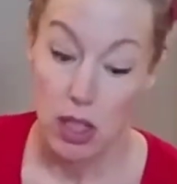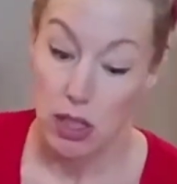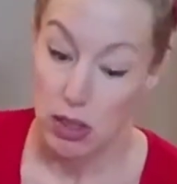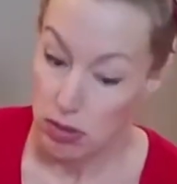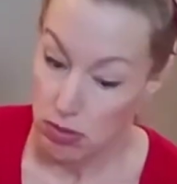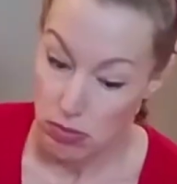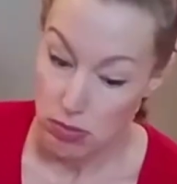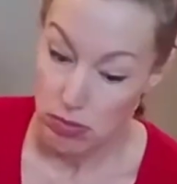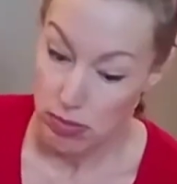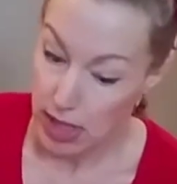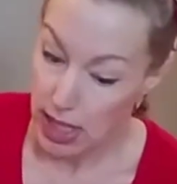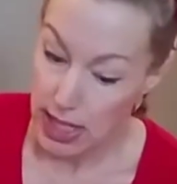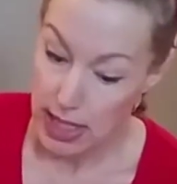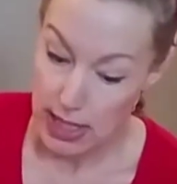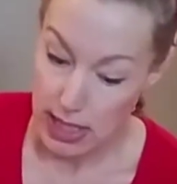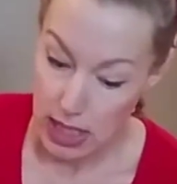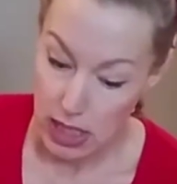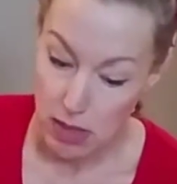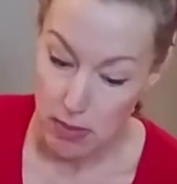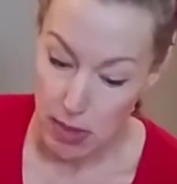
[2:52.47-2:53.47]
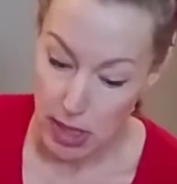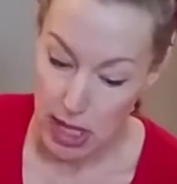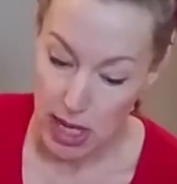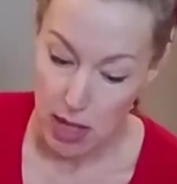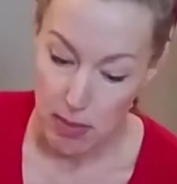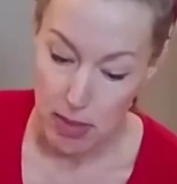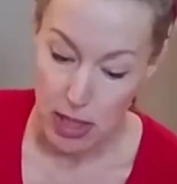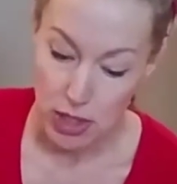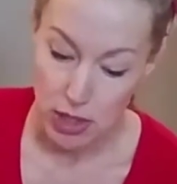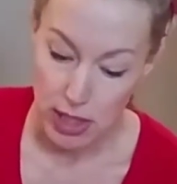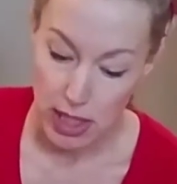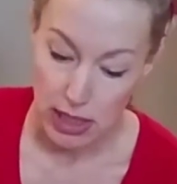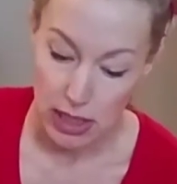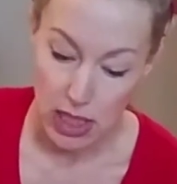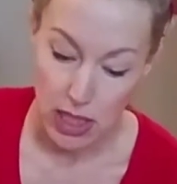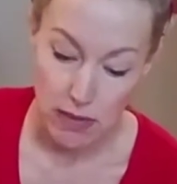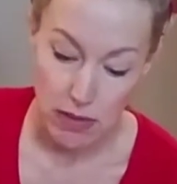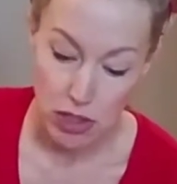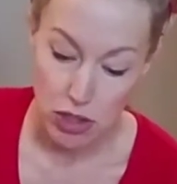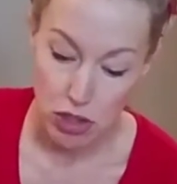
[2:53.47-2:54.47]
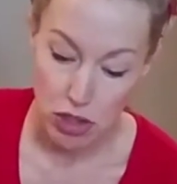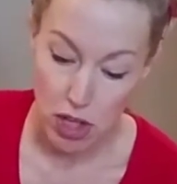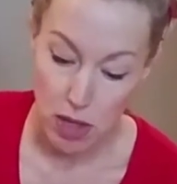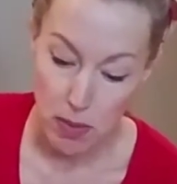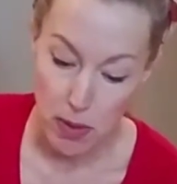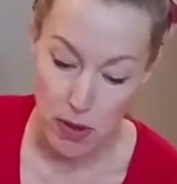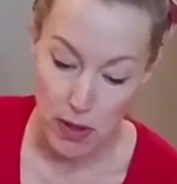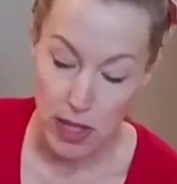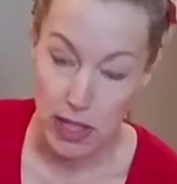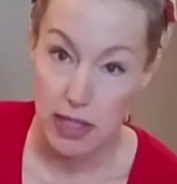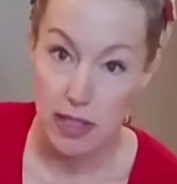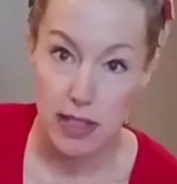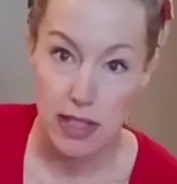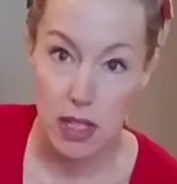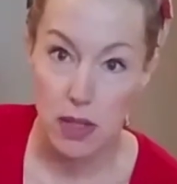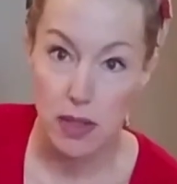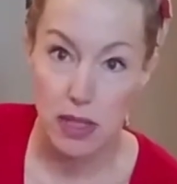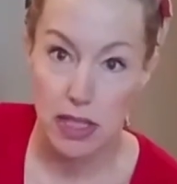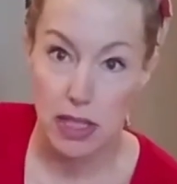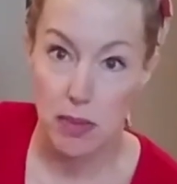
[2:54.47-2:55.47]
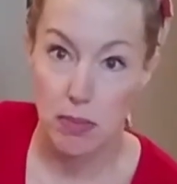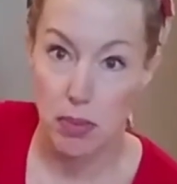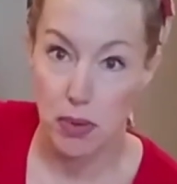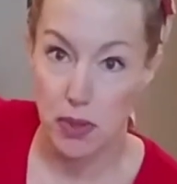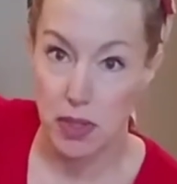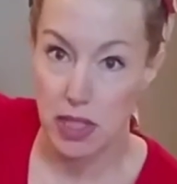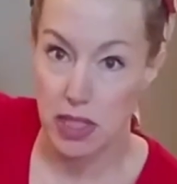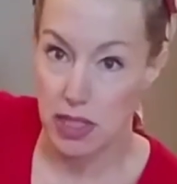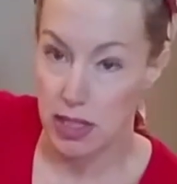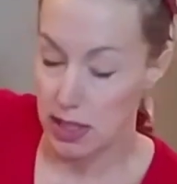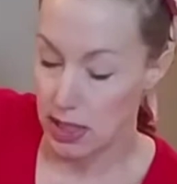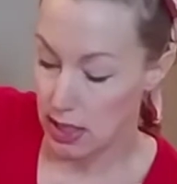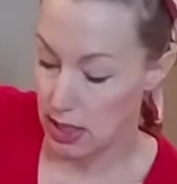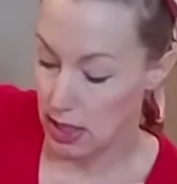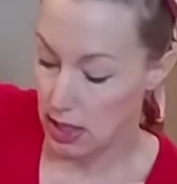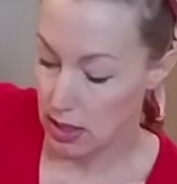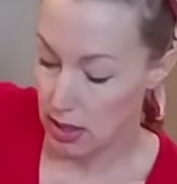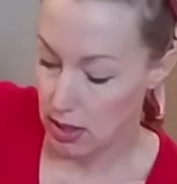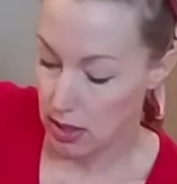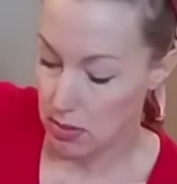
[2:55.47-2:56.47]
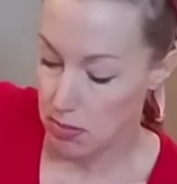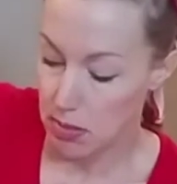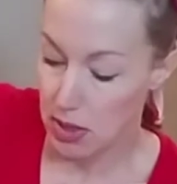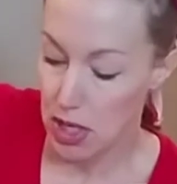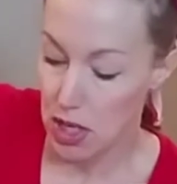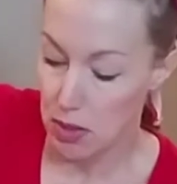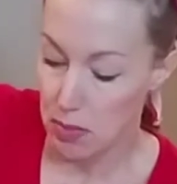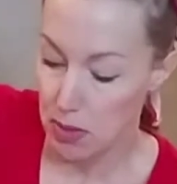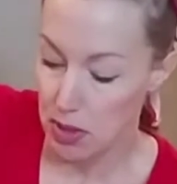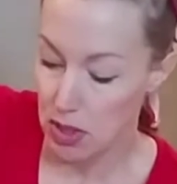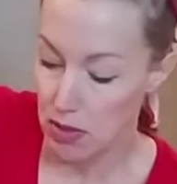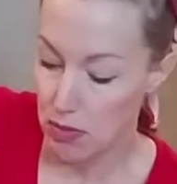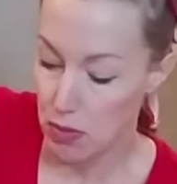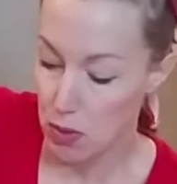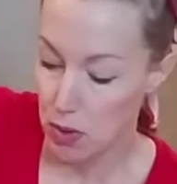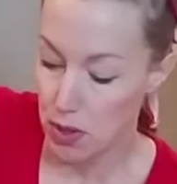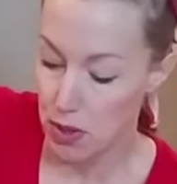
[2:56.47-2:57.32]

they tell me how much they love this sharpener. And it's so simple. This is it. I'm going to open it for you.